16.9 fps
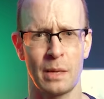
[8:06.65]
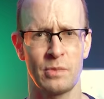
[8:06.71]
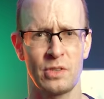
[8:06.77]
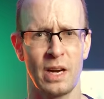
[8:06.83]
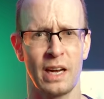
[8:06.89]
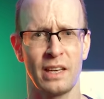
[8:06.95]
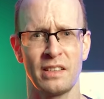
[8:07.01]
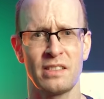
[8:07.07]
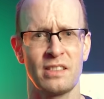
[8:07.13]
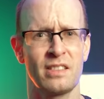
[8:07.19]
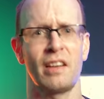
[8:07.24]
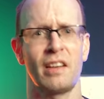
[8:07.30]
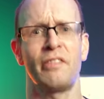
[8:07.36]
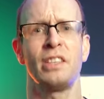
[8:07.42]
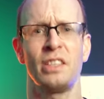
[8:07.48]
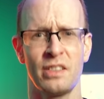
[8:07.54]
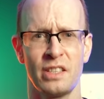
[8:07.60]
I'm trying to
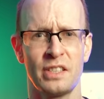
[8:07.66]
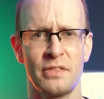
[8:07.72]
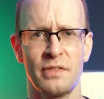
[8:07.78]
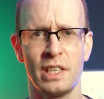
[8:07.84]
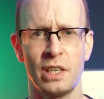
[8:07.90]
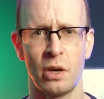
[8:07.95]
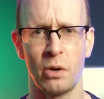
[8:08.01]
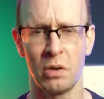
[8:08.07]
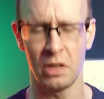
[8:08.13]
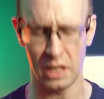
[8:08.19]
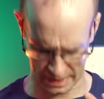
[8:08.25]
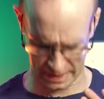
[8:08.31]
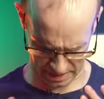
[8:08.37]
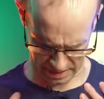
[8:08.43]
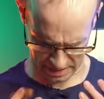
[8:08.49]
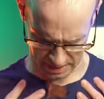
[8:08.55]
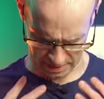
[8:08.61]
stuff into this video,
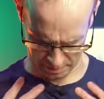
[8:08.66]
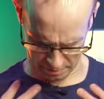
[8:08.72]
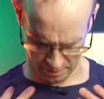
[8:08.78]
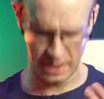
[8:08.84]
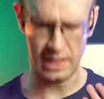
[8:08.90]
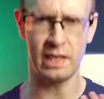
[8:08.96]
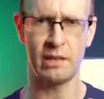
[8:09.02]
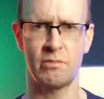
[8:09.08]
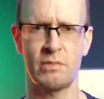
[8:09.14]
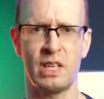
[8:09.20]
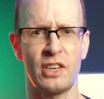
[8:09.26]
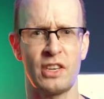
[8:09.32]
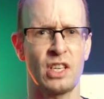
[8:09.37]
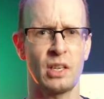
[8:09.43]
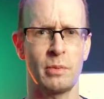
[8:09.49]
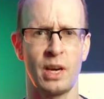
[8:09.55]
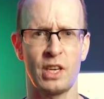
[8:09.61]
like me
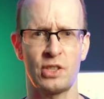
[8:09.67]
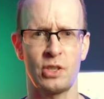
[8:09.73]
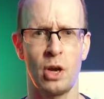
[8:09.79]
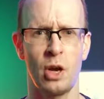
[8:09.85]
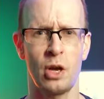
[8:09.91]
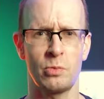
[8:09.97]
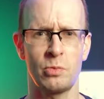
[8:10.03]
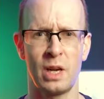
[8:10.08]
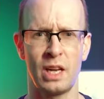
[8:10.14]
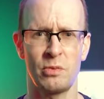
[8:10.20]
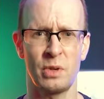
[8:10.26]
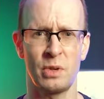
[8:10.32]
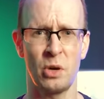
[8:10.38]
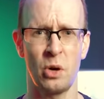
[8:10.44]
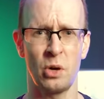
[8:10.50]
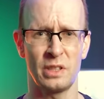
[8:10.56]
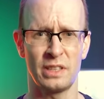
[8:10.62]
touching my shirt while
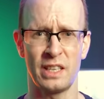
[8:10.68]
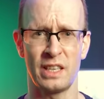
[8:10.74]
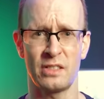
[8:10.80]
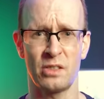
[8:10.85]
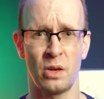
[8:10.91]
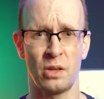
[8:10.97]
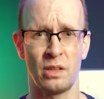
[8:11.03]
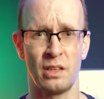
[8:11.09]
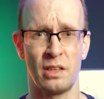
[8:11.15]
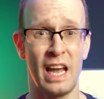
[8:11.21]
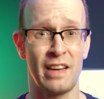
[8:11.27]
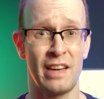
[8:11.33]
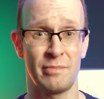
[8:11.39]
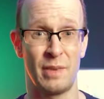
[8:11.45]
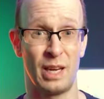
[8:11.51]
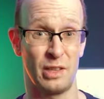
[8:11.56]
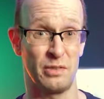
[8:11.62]
recording this on a
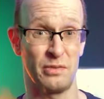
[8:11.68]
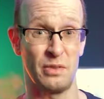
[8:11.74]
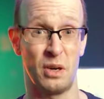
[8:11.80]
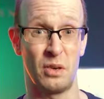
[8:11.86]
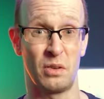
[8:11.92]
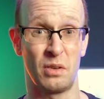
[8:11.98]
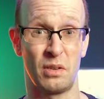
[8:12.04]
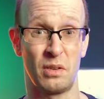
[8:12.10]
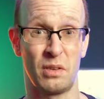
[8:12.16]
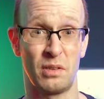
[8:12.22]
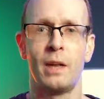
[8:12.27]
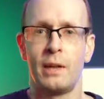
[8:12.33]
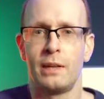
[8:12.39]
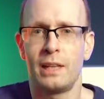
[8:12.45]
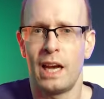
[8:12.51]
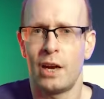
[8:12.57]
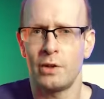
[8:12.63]
lav microphone.
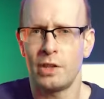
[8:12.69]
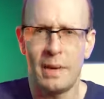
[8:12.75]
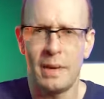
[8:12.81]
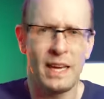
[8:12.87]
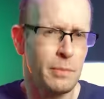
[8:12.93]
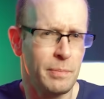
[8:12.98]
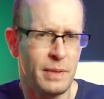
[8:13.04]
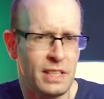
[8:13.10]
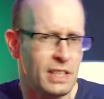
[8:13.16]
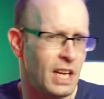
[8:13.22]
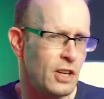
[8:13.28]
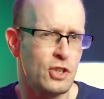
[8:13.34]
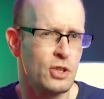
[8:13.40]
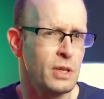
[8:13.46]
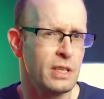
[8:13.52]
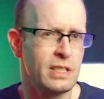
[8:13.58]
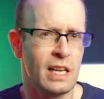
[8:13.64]
Now, you may not be
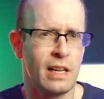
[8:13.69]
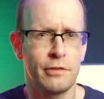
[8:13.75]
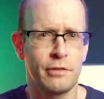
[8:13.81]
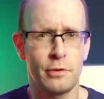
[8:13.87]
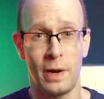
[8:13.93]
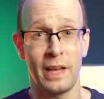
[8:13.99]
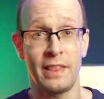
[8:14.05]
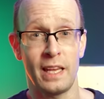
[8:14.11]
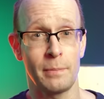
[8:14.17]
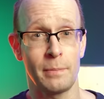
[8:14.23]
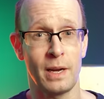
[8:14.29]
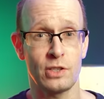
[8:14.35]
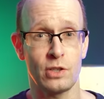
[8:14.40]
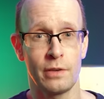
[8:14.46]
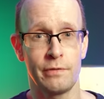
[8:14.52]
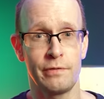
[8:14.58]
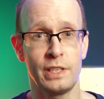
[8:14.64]
touching yourself quite that
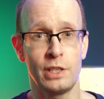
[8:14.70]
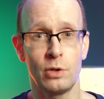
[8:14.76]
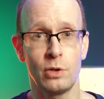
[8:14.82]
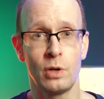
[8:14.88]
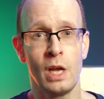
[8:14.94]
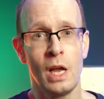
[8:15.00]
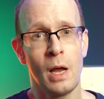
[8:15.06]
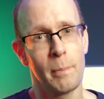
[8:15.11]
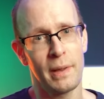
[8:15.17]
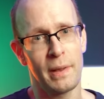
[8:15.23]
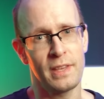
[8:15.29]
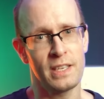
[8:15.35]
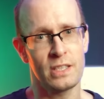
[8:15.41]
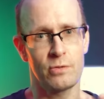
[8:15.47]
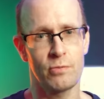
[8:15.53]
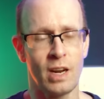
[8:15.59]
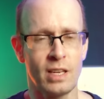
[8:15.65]
much on video, but
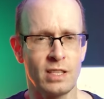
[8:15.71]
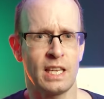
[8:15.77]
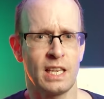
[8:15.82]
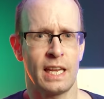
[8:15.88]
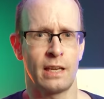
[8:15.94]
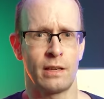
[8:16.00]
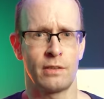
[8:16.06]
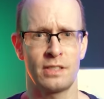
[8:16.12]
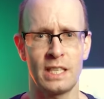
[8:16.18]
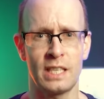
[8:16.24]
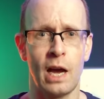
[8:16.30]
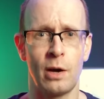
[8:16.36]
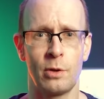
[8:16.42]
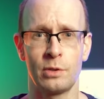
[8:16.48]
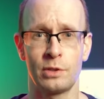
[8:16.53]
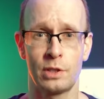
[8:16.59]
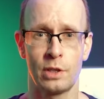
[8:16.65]
this rustling
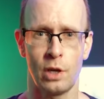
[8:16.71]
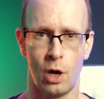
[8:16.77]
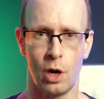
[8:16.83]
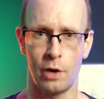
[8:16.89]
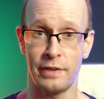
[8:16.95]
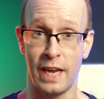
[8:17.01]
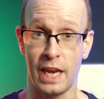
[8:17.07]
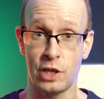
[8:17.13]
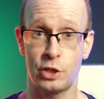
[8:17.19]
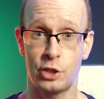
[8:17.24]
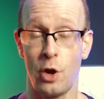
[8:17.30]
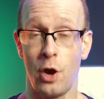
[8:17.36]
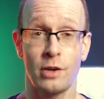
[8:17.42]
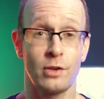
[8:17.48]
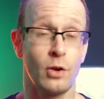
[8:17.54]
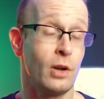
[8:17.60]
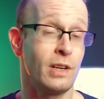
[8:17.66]
sound of a
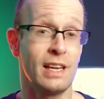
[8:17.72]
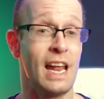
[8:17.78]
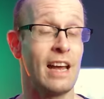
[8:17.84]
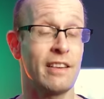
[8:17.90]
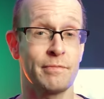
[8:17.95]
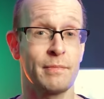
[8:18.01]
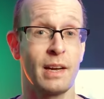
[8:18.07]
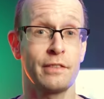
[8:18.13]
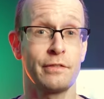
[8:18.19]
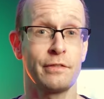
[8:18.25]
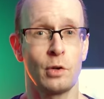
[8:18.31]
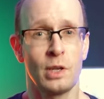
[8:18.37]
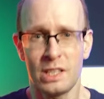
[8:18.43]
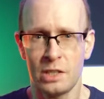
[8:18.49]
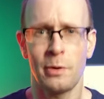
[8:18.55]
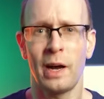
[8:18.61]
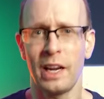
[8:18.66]
shirt on a lav microphone
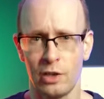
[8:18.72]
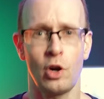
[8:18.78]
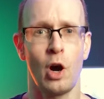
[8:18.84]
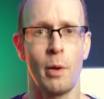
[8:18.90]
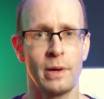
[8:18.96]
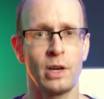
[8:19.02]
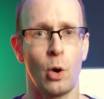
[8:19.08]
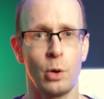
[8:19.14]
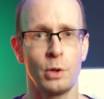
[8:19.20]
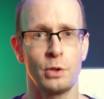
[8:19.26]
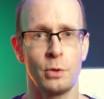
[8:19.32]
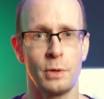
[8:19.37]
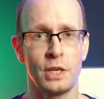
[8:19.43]
is quite a common audio